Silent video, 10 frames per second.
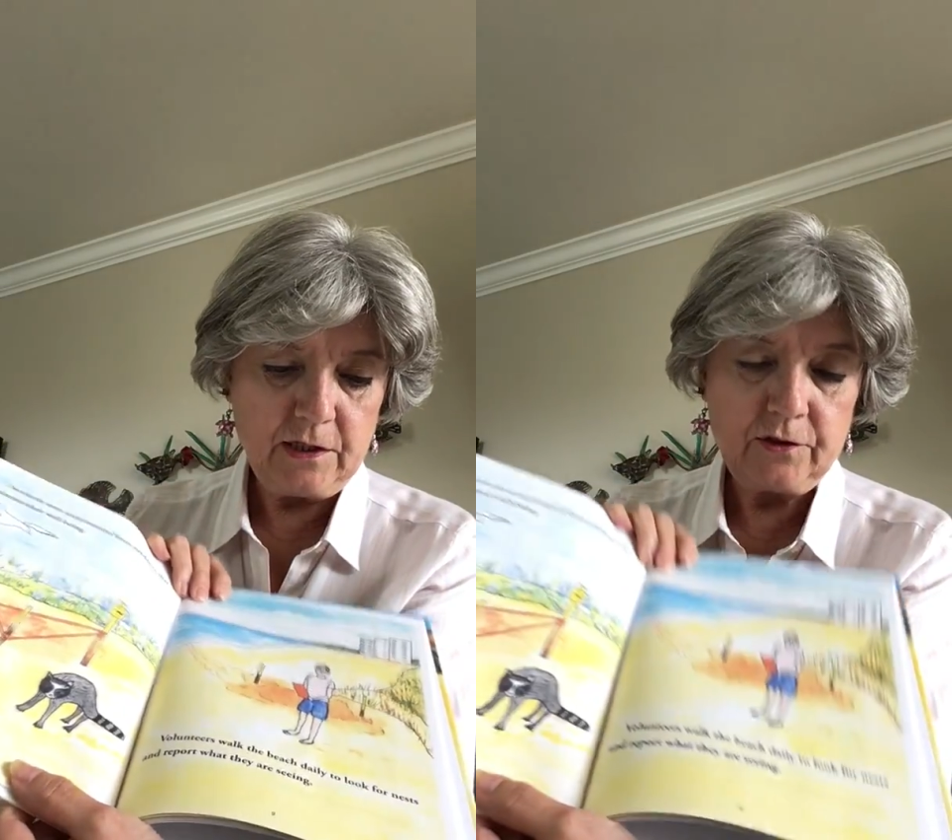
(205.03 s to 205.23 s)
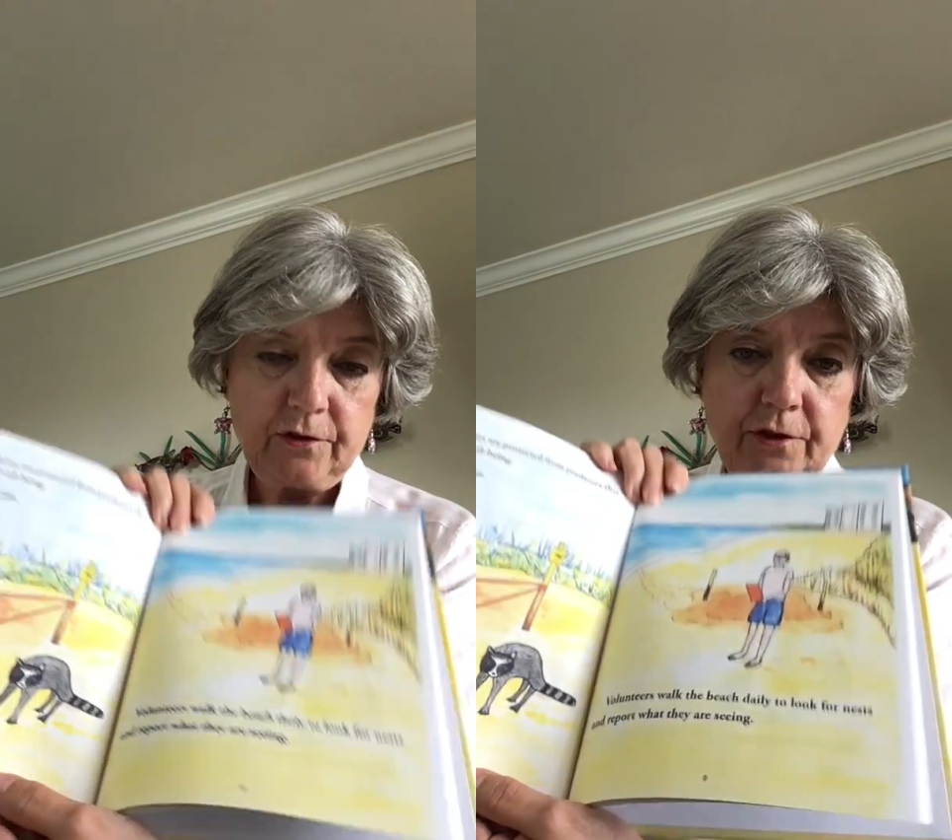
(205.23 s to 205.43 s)

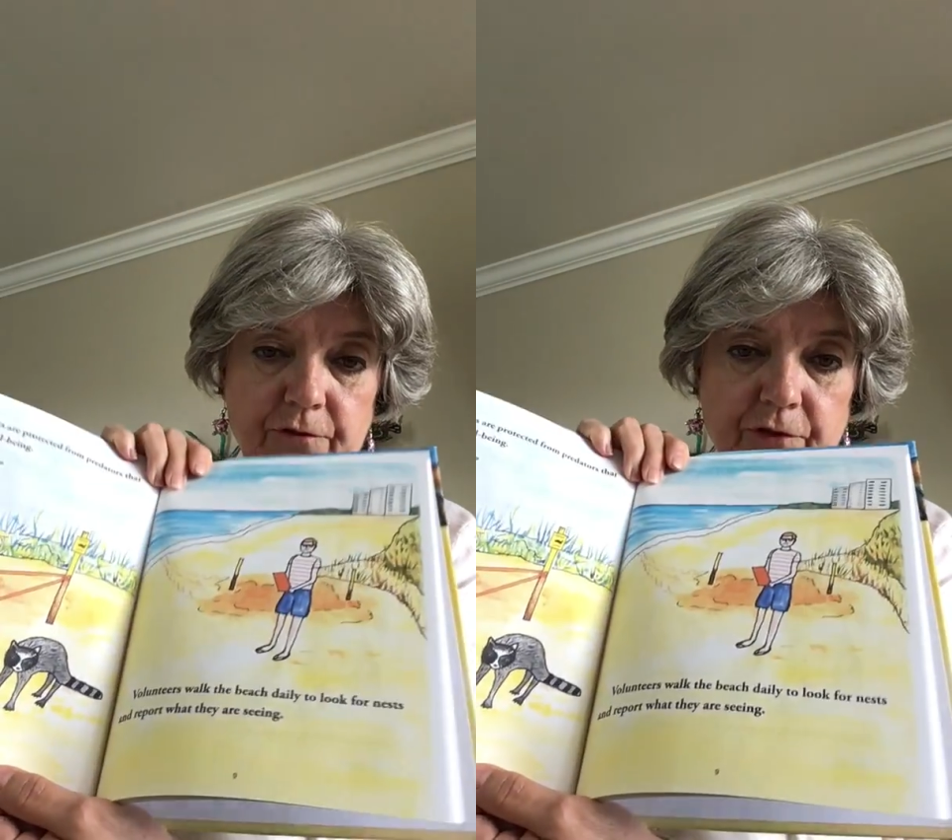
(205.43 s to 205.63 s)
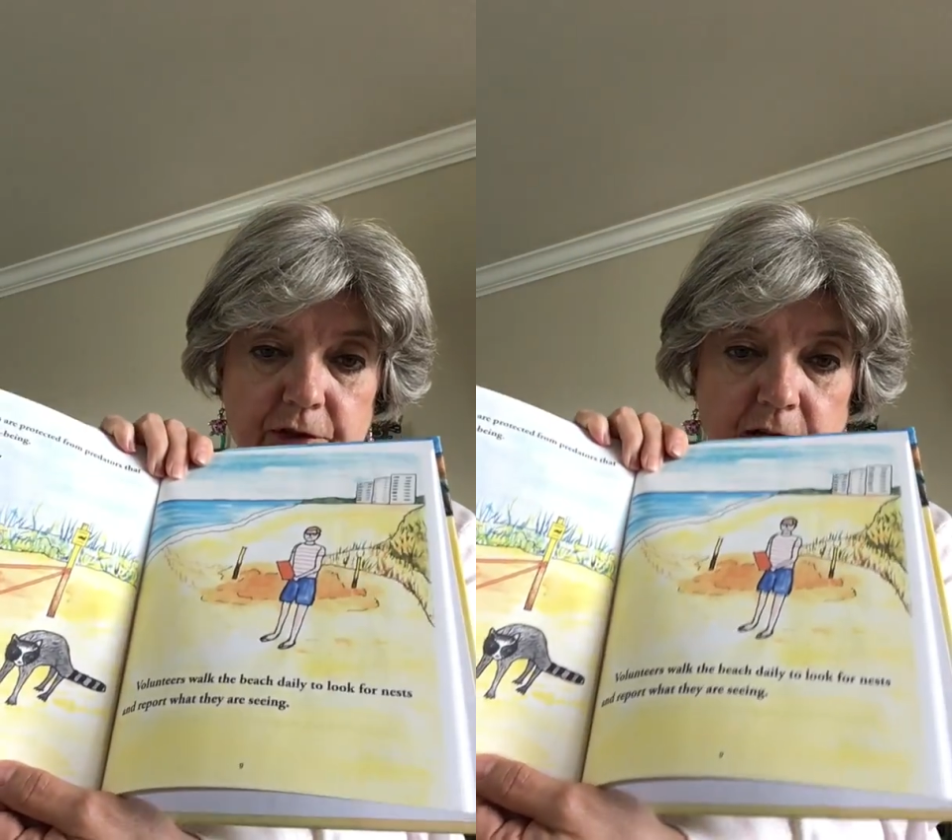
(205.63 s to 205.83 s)
to
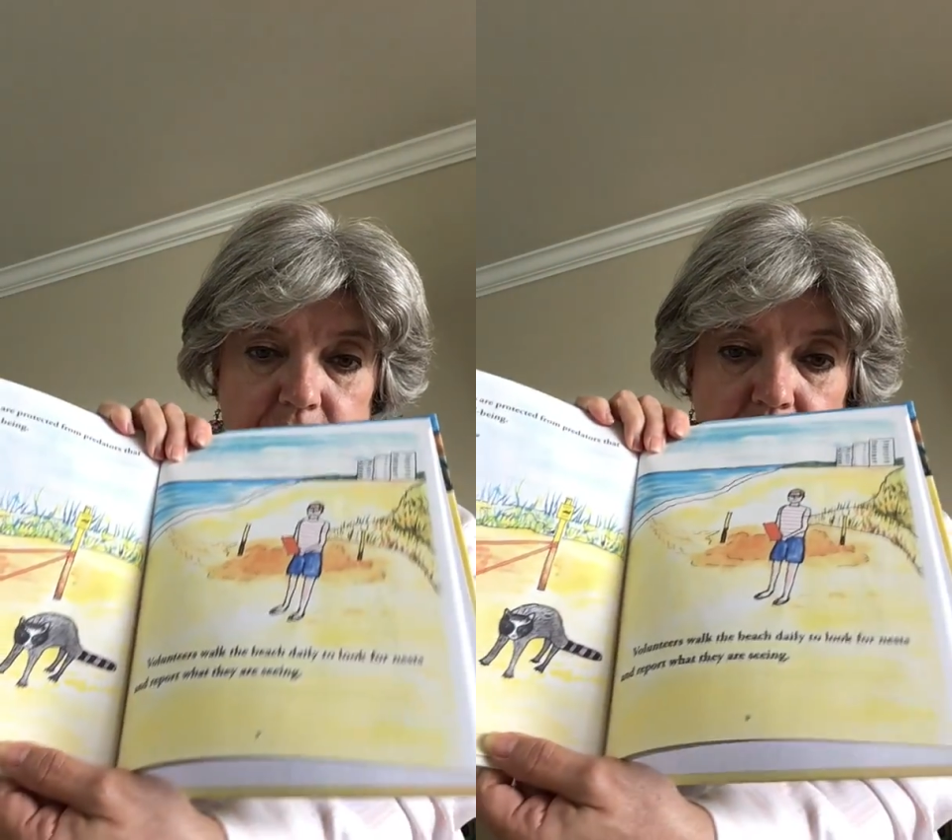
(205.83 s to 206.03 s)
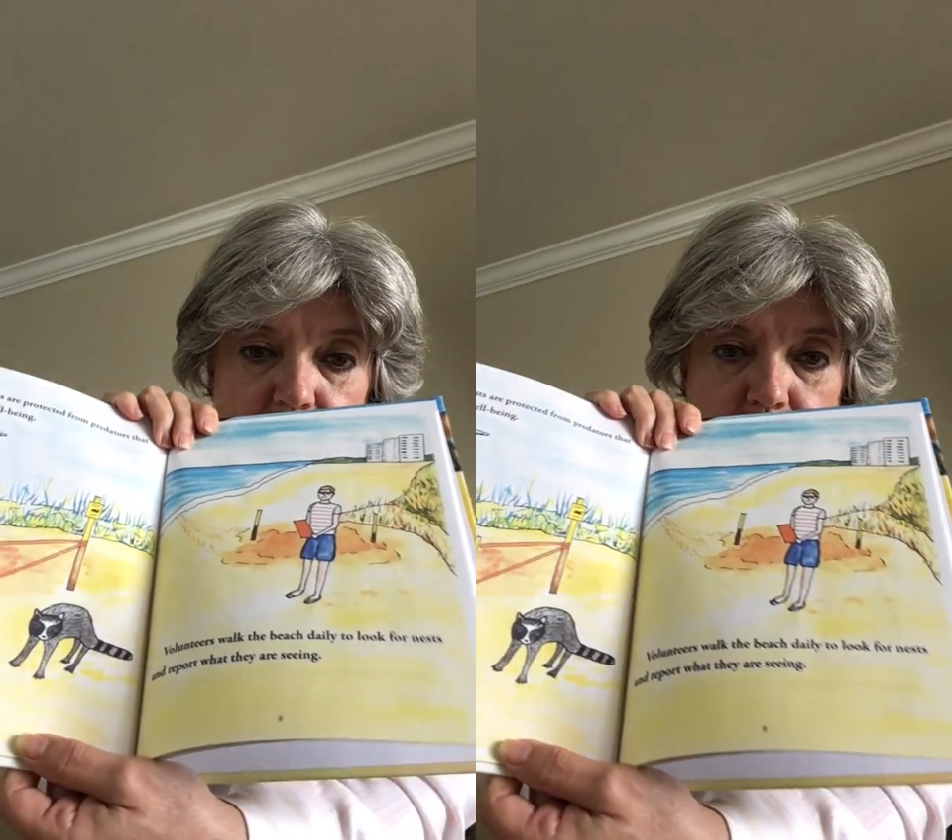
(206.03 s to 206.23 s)
look for
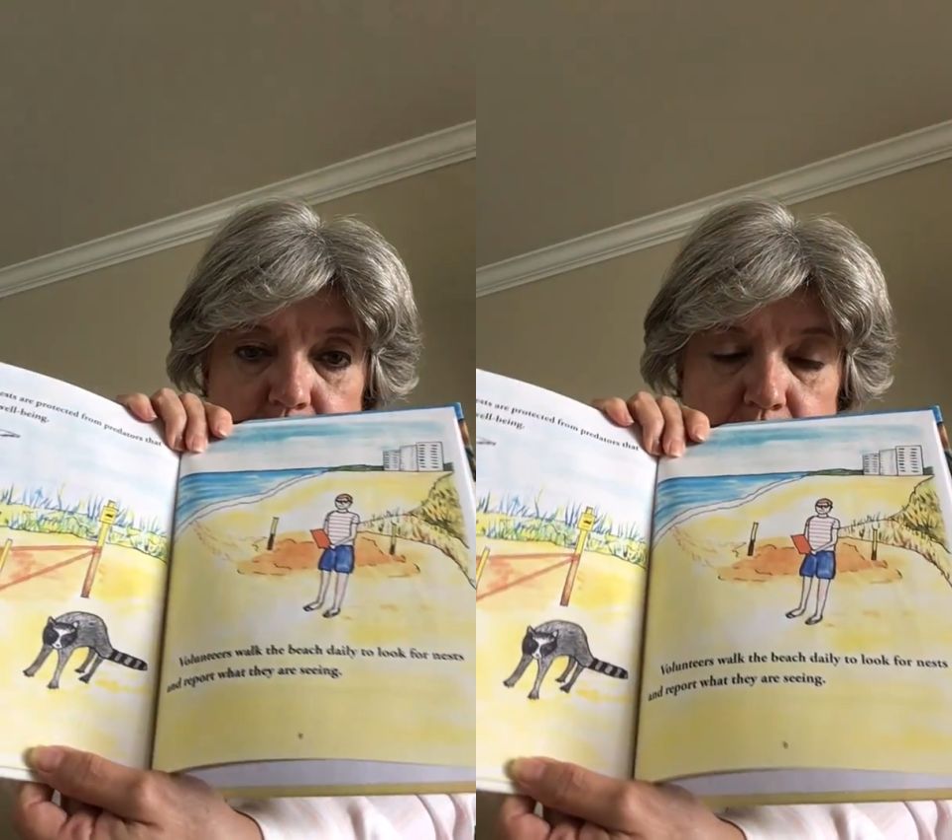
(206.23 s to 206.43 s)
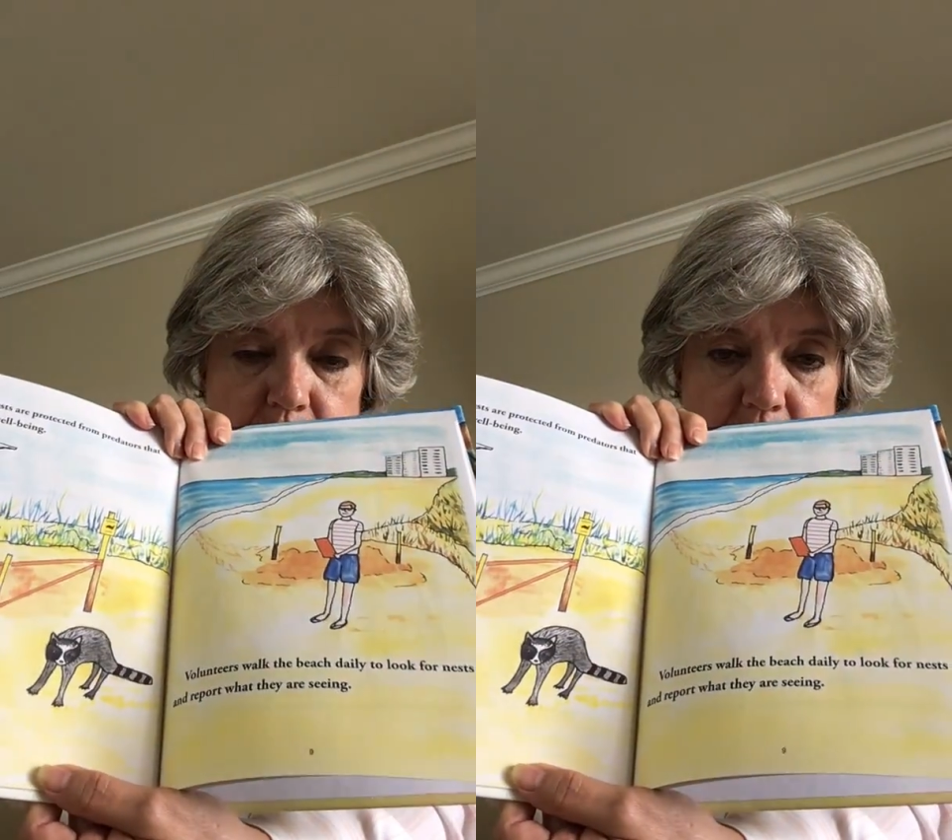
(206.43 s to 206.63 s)
nests and
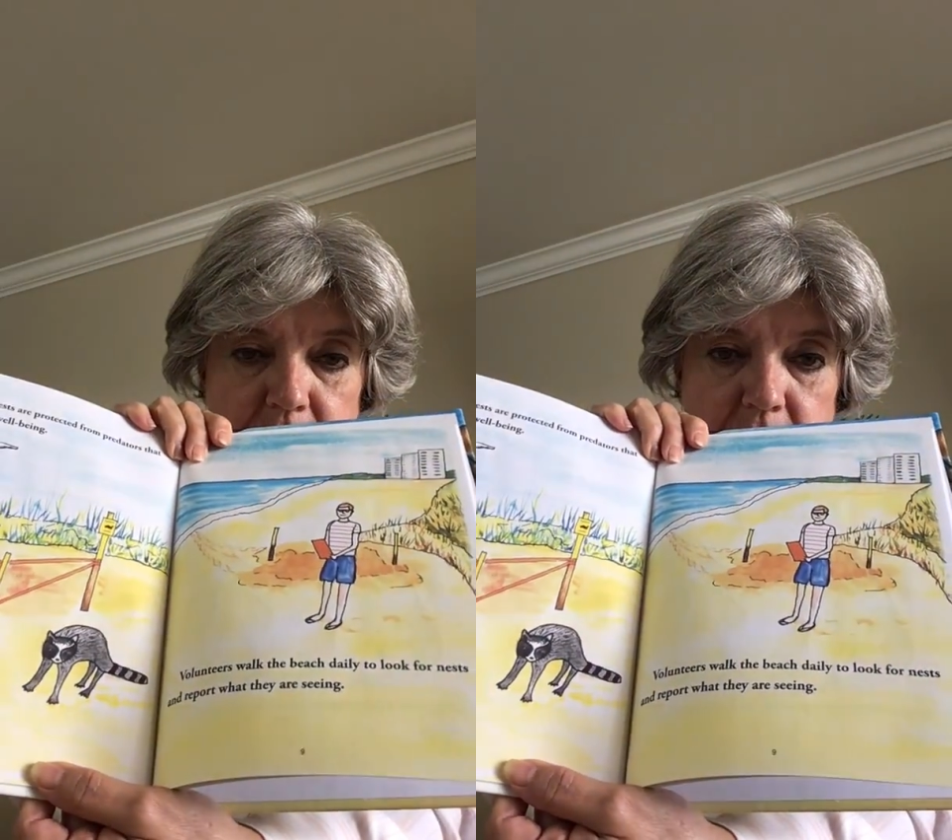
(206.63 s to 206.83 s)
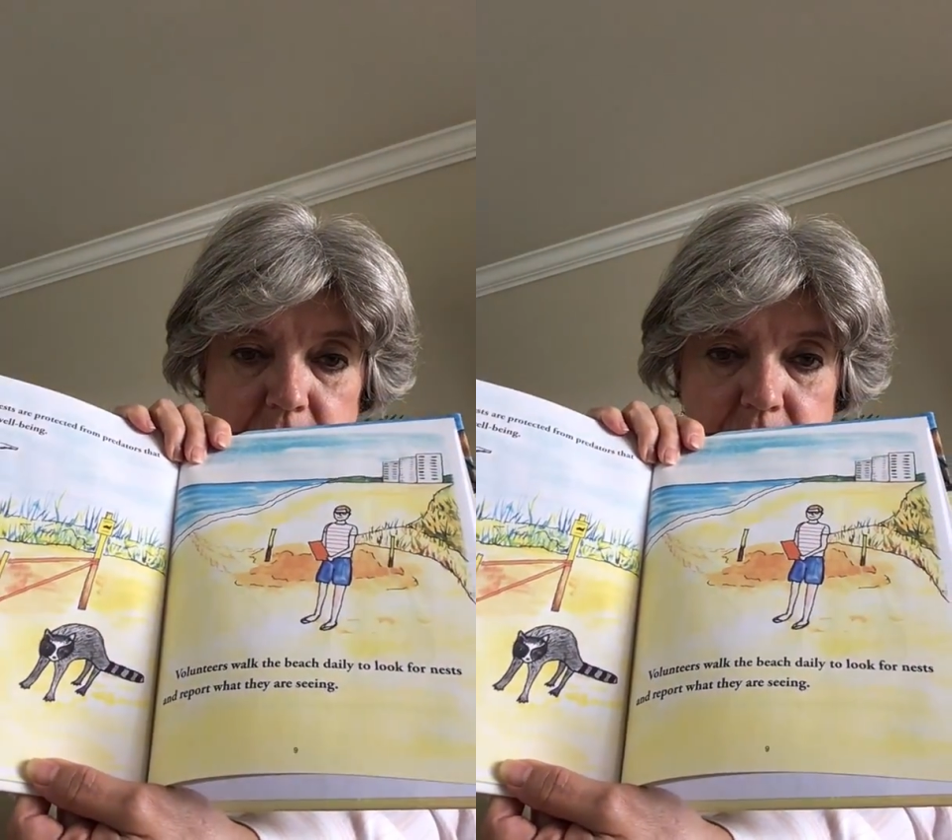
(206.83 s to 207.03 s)
report
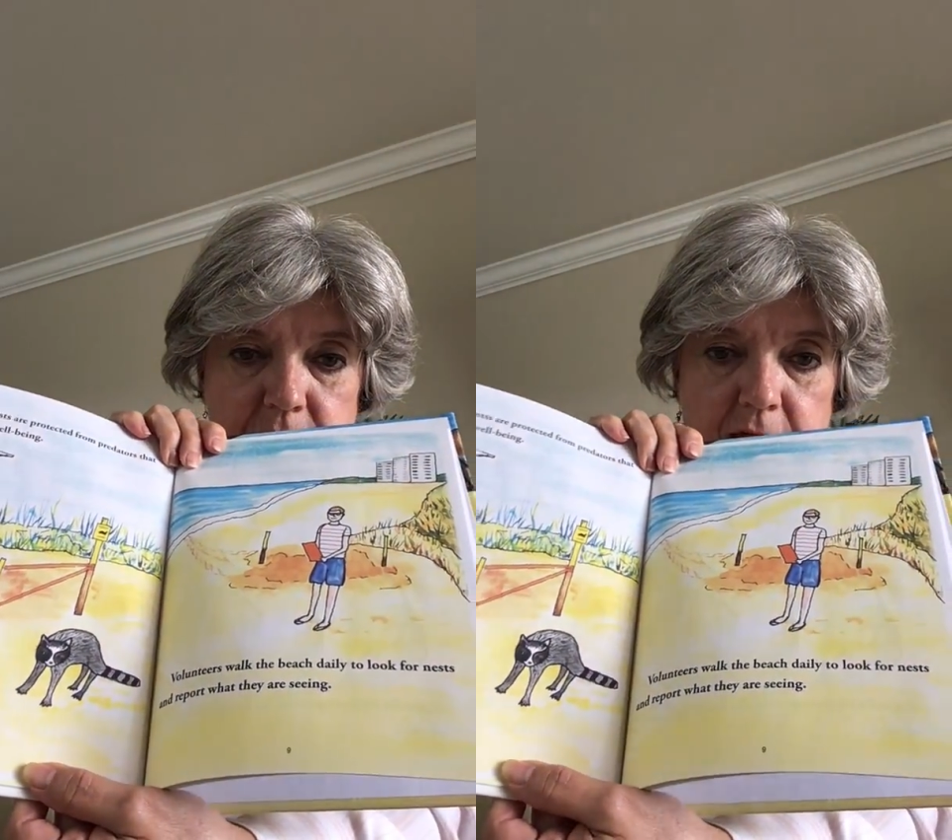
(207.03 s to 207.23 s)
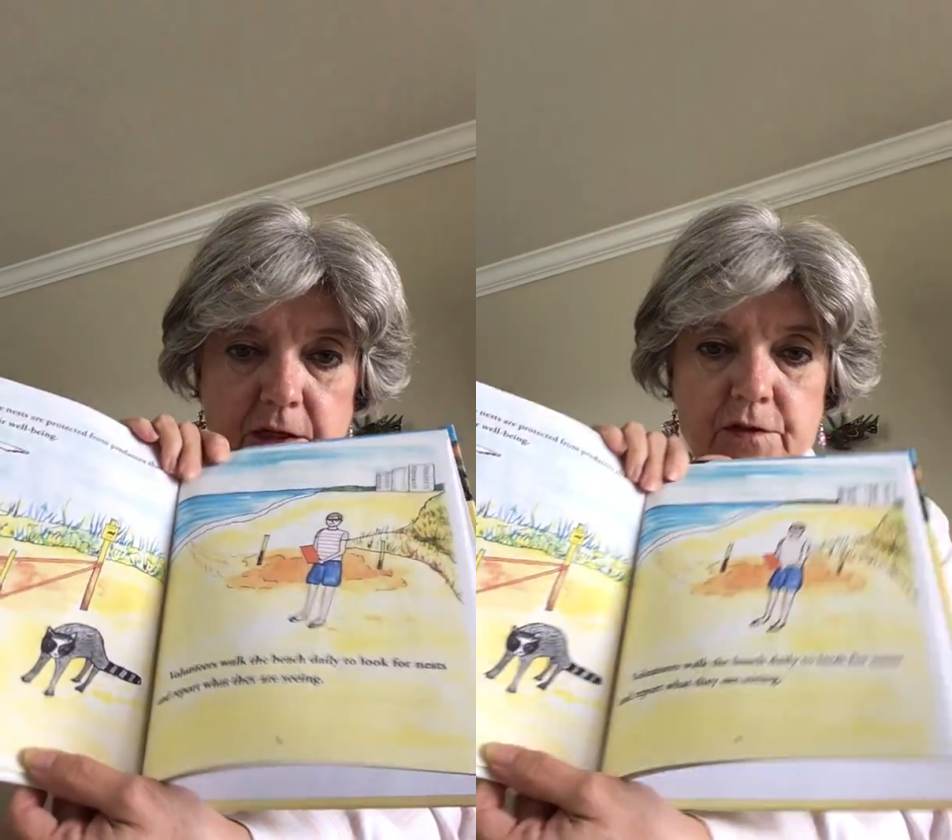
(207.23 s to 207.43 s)
what they are seeing.